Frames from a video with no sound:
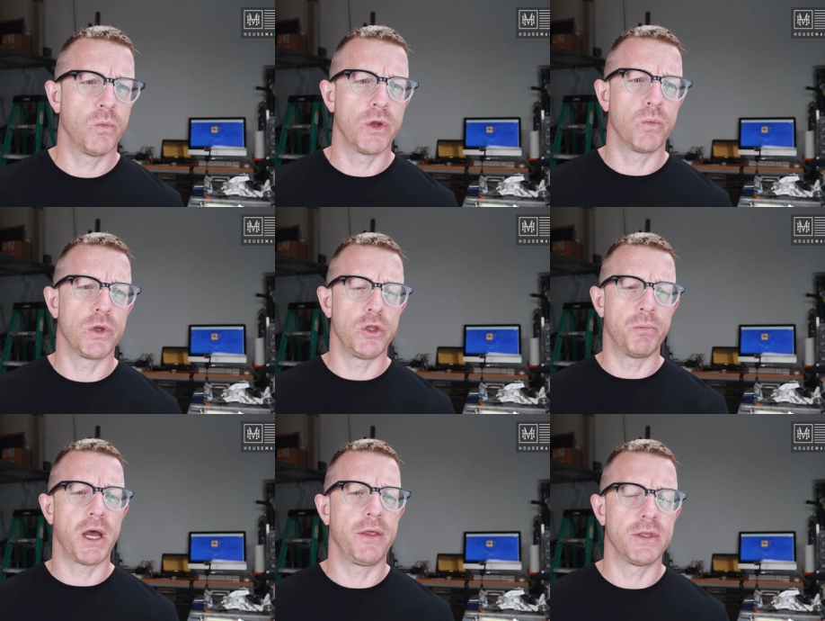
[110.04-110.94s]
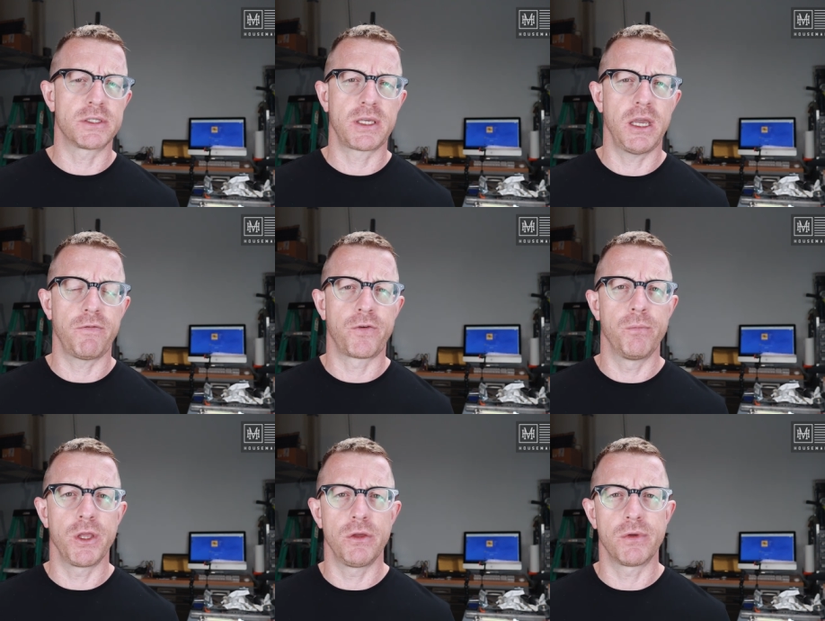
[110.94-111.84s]
when, when you buy this kit
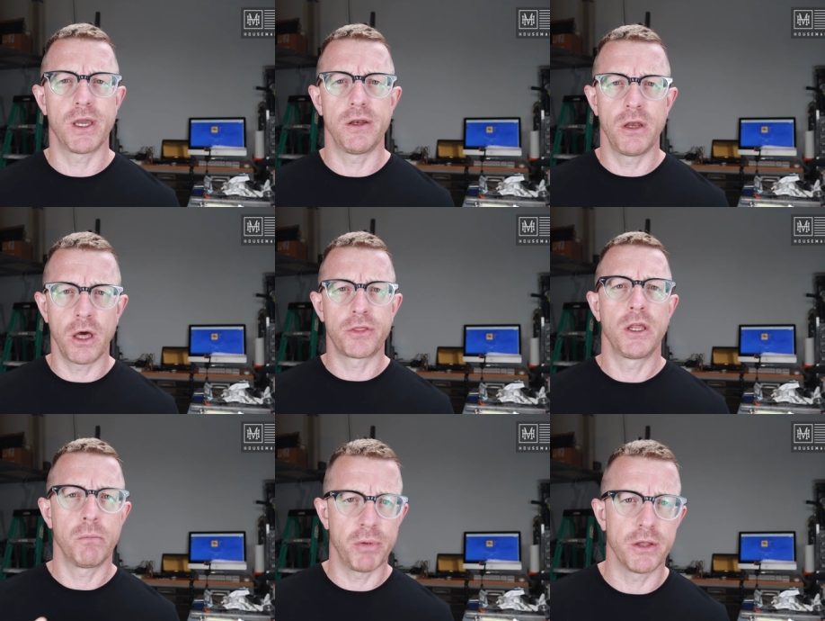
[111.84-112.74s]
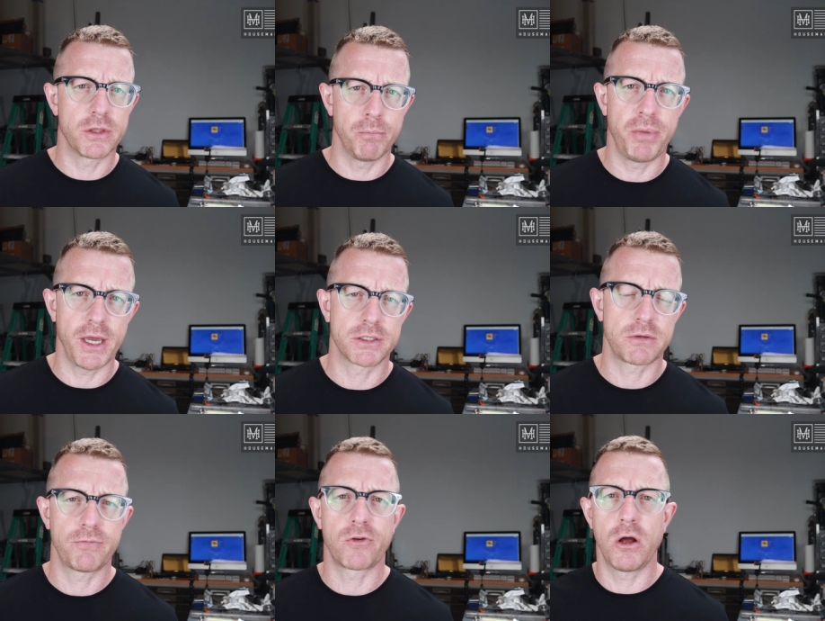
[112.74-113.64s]
from me, you get nothing but the
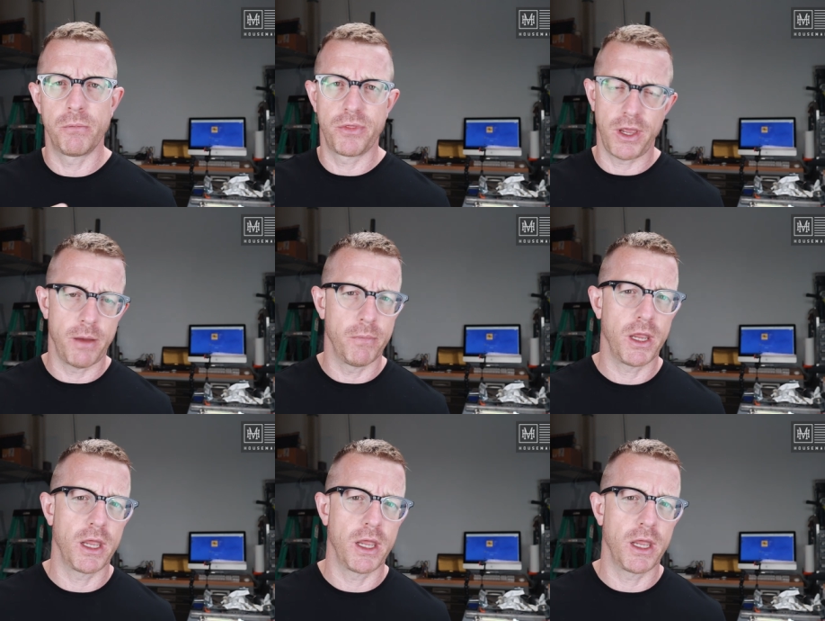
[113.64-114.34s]
best from them.